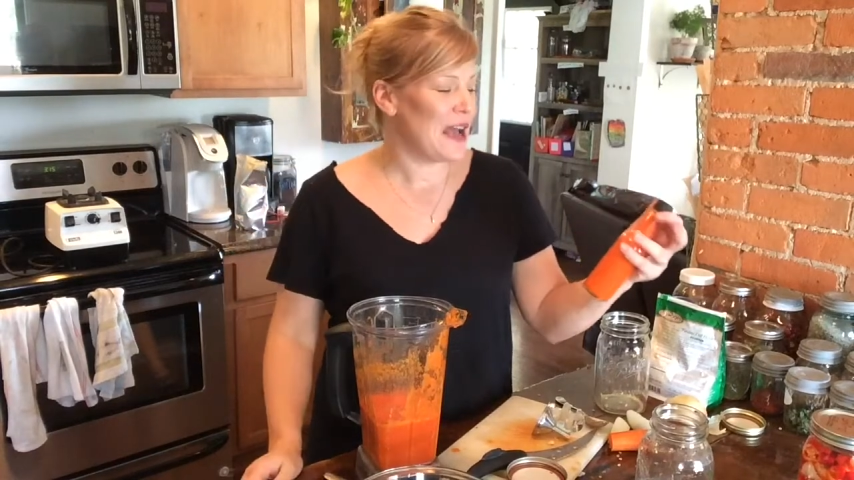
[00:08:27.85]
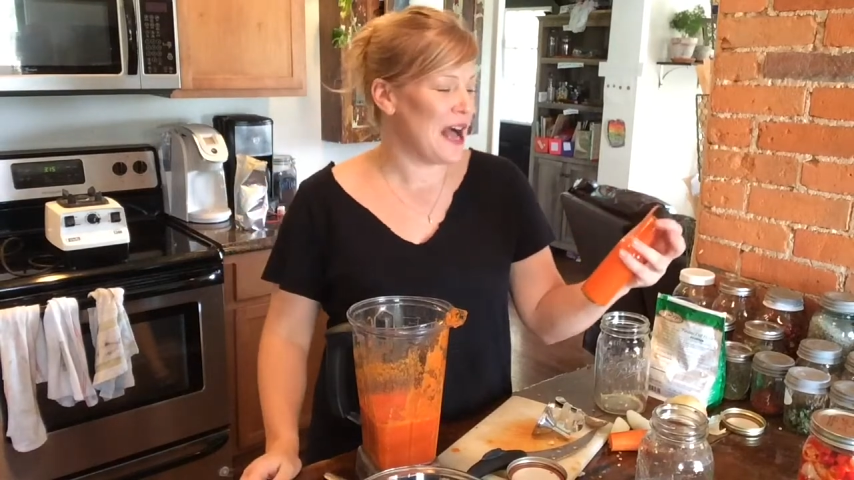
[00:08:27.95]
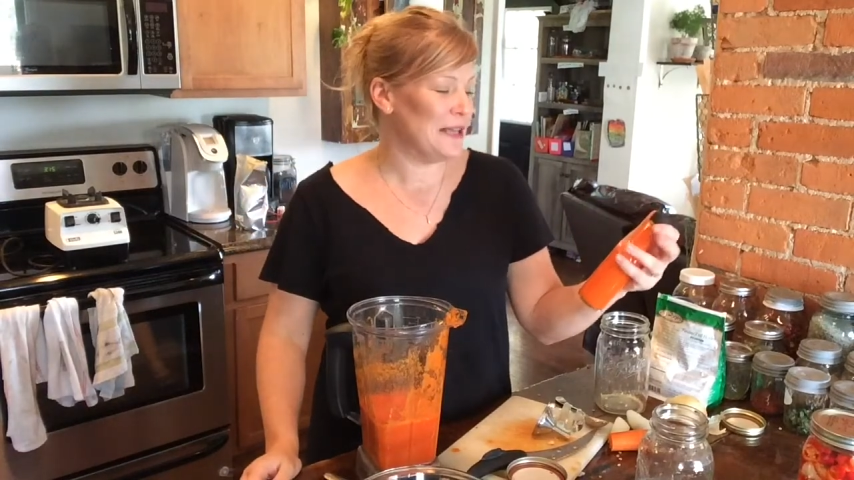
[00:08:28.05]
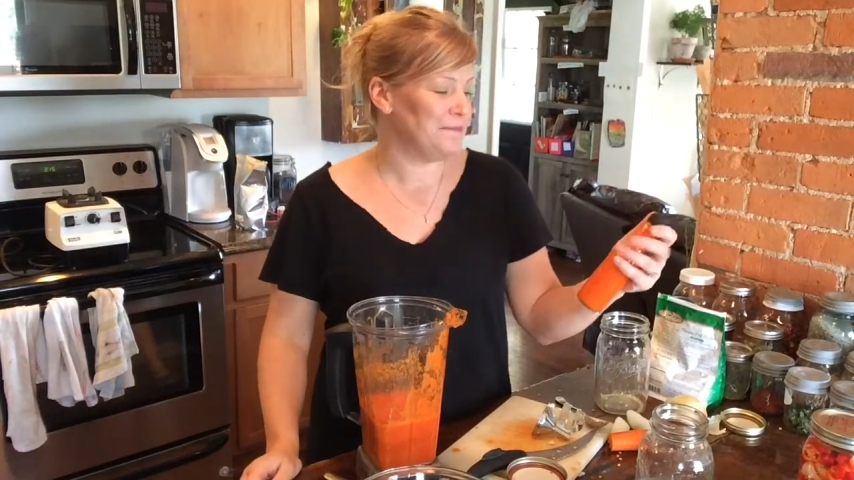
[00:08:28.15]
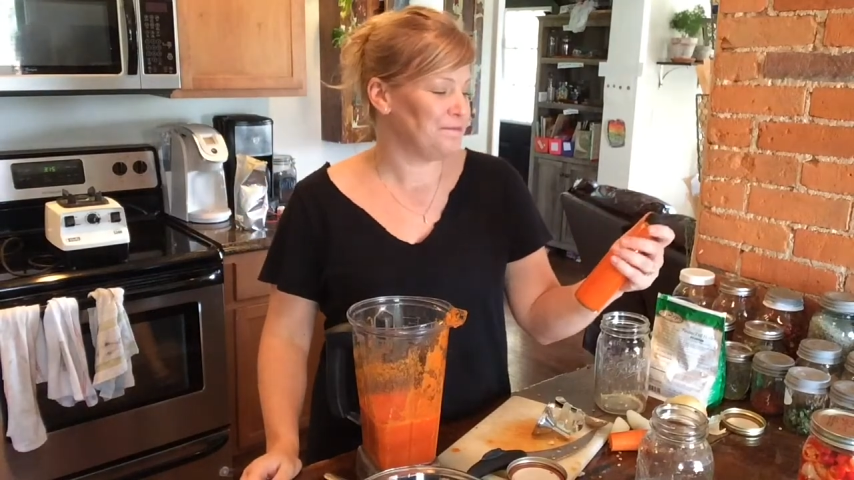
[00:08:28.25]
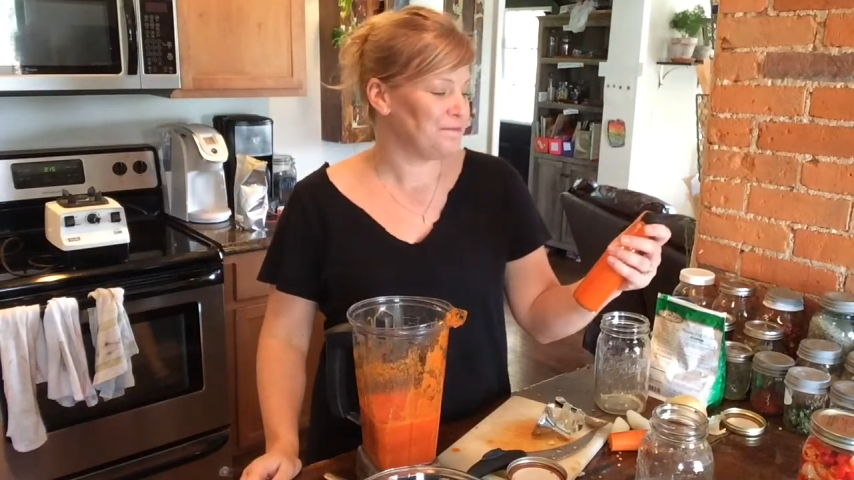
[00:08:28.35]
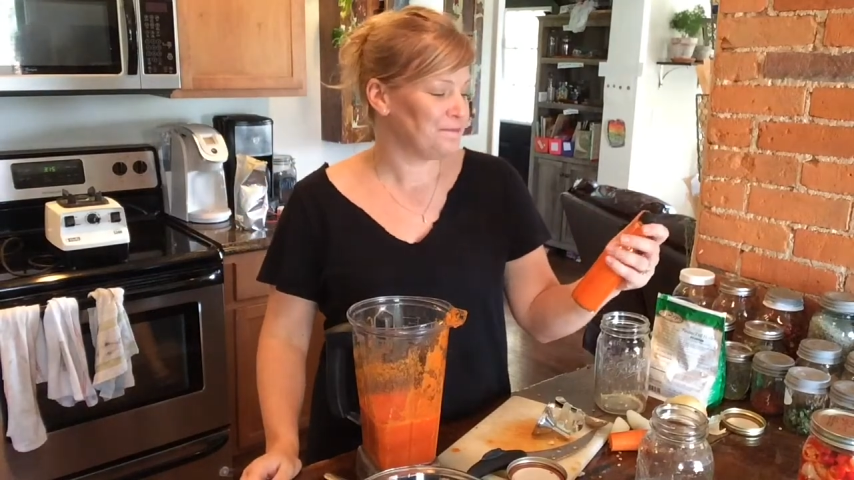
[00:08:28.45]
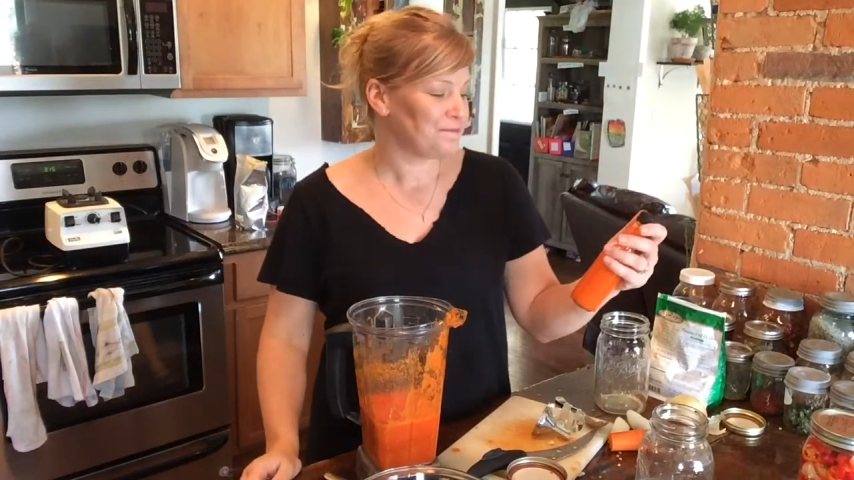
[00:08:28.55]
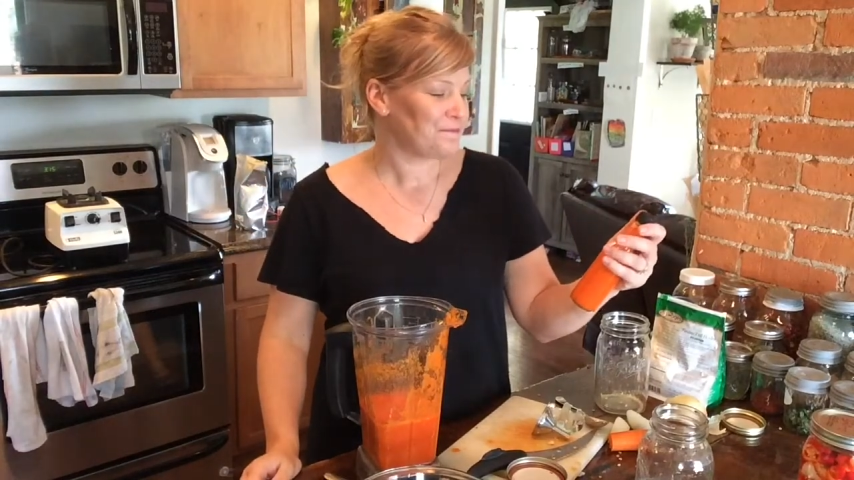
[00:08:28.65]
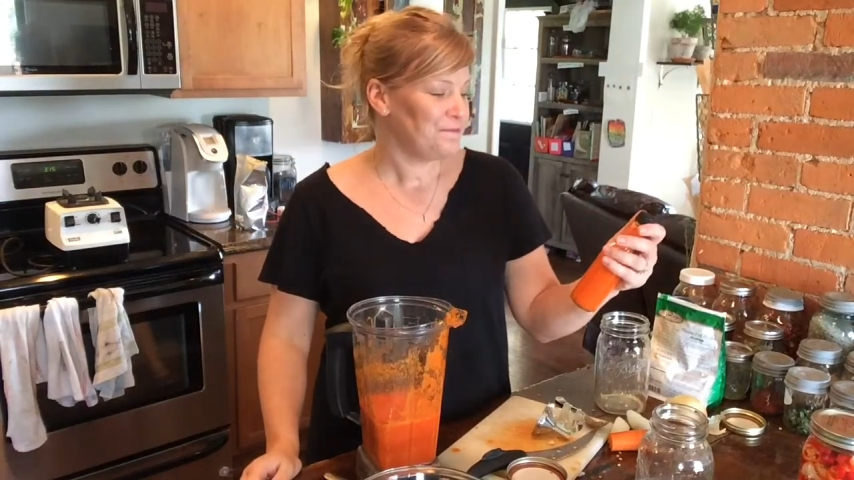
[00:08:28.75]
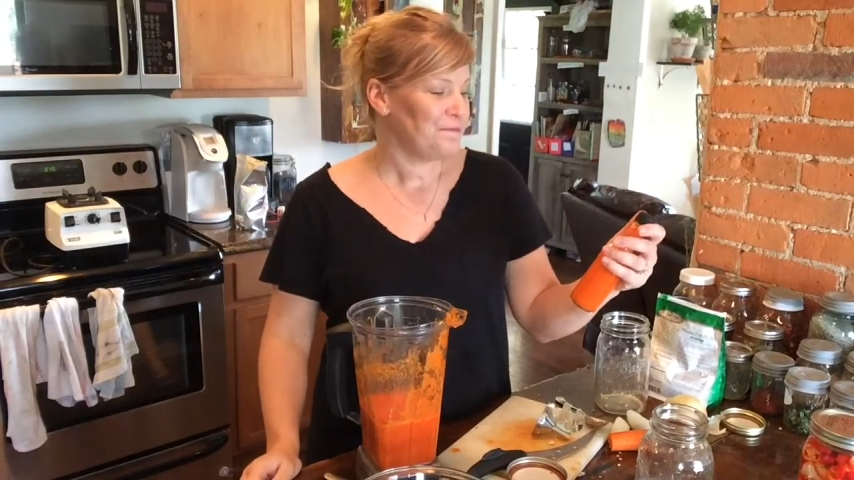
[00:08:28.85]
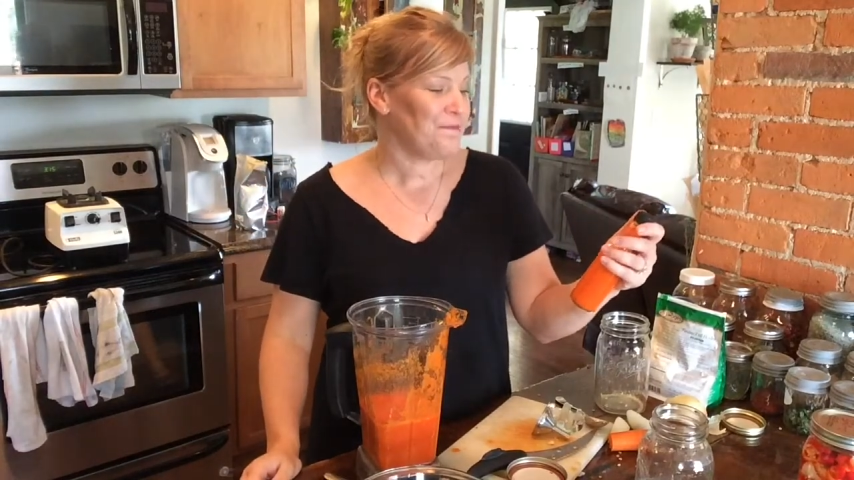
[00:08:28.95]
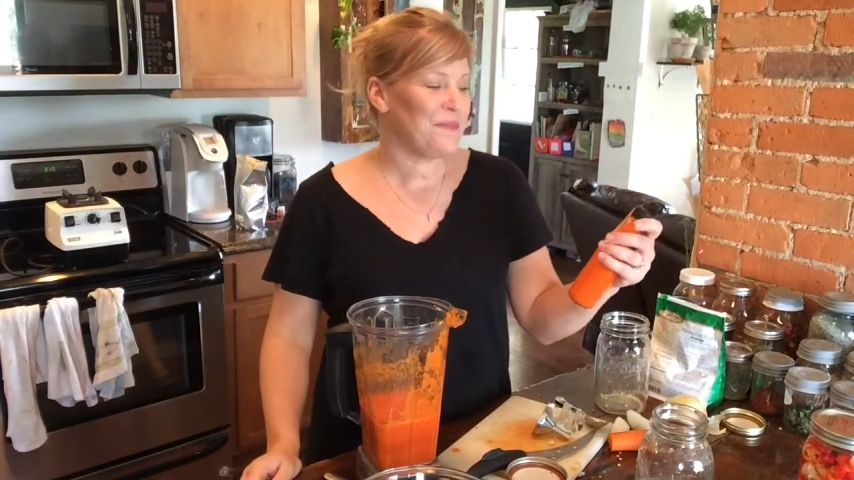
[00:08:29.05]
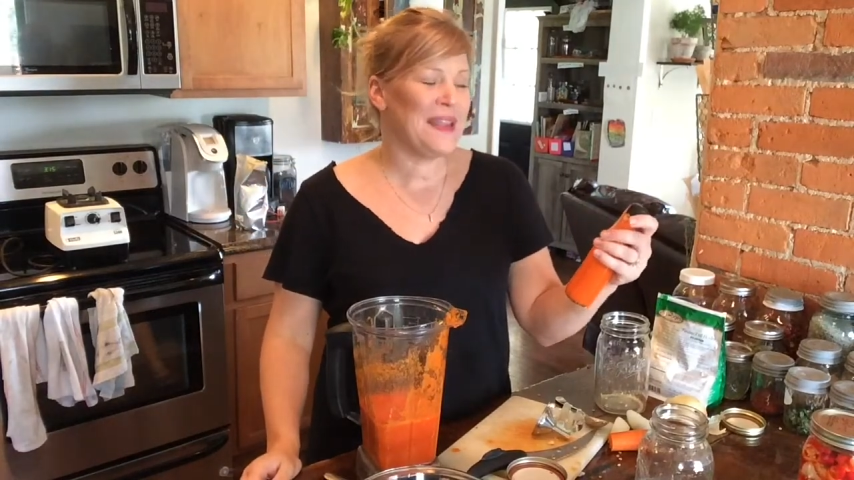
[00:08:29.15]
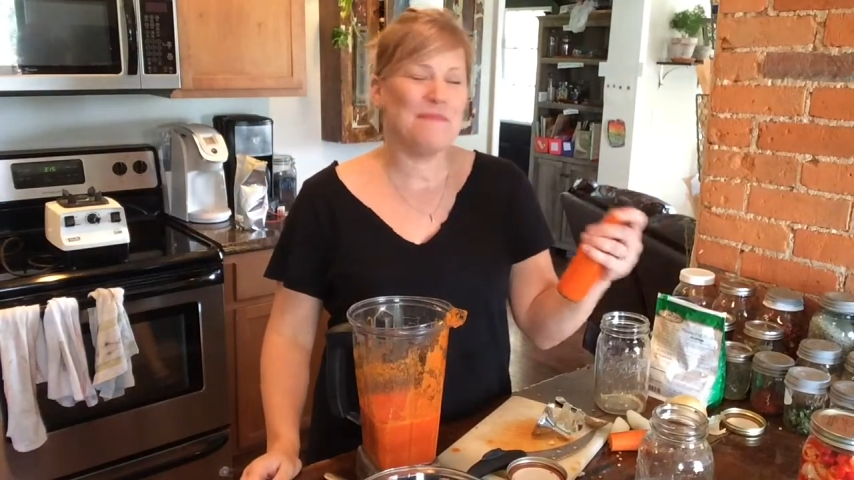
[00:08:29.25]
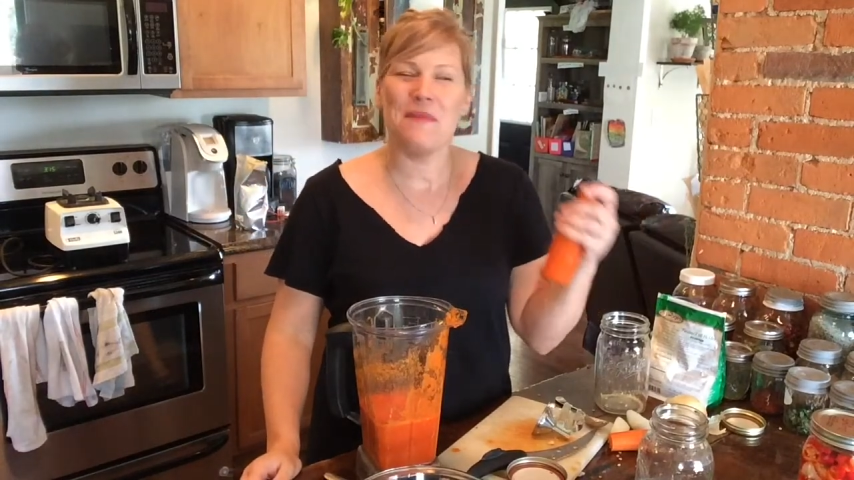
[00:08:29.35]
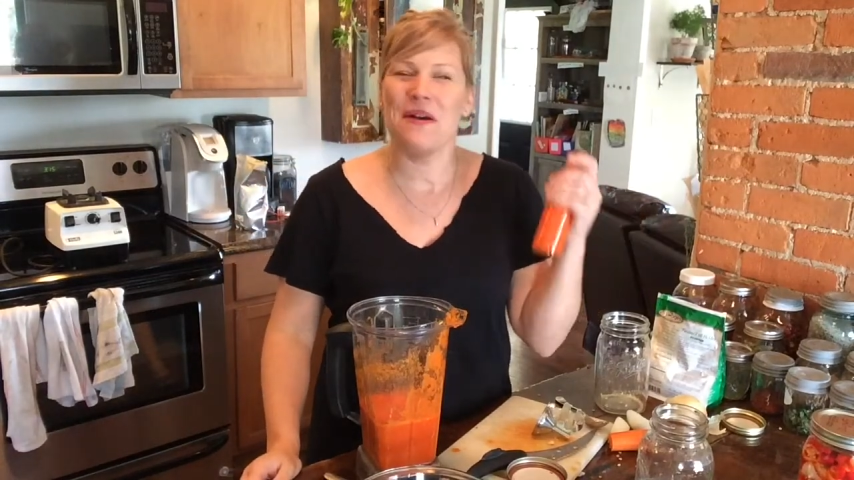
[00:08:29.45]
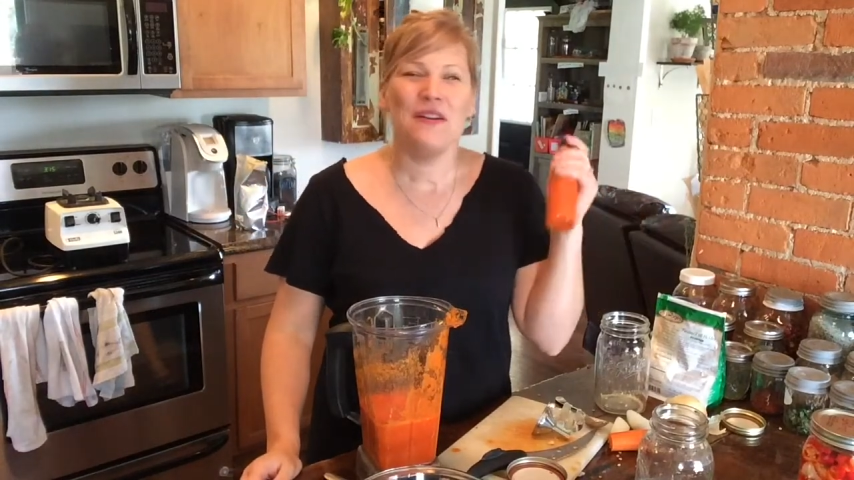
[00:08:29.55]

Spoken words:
And